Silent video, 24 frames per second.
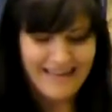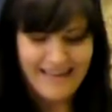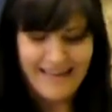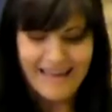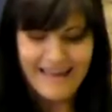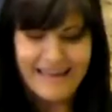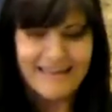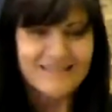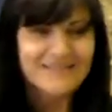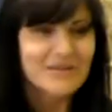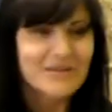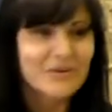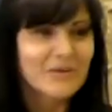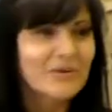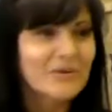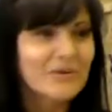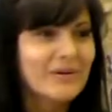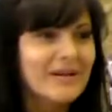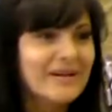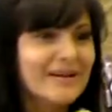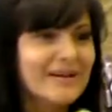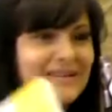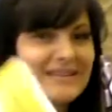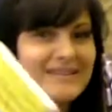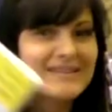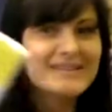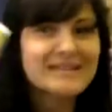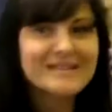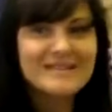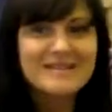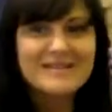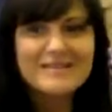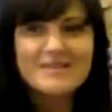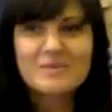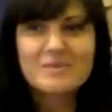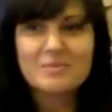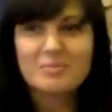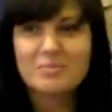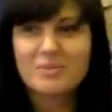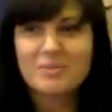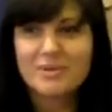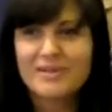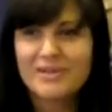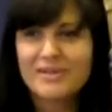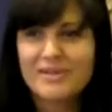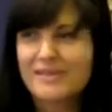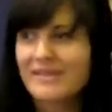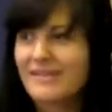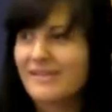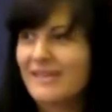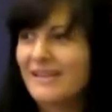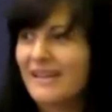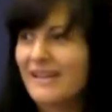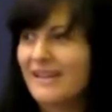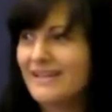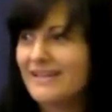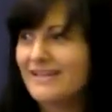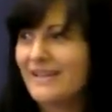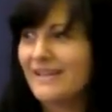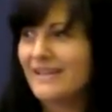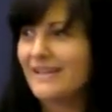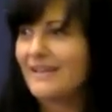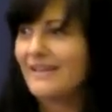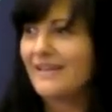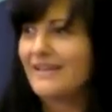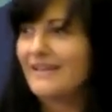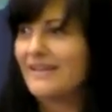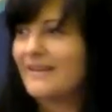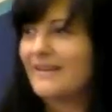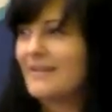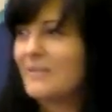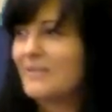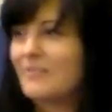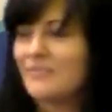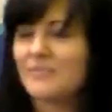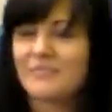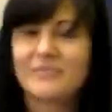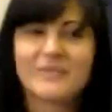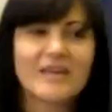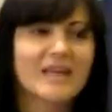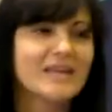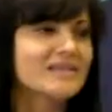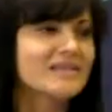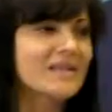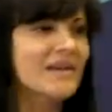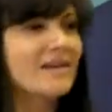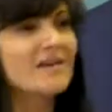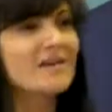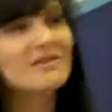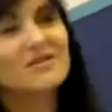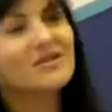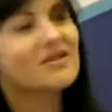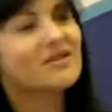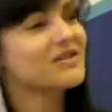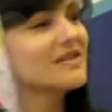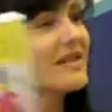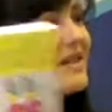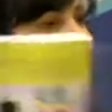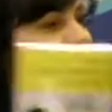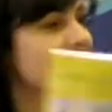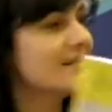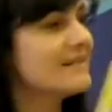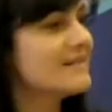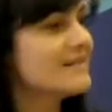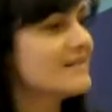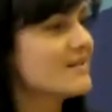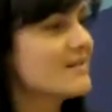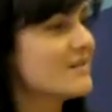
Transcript: So this is the book that, as I understand, is a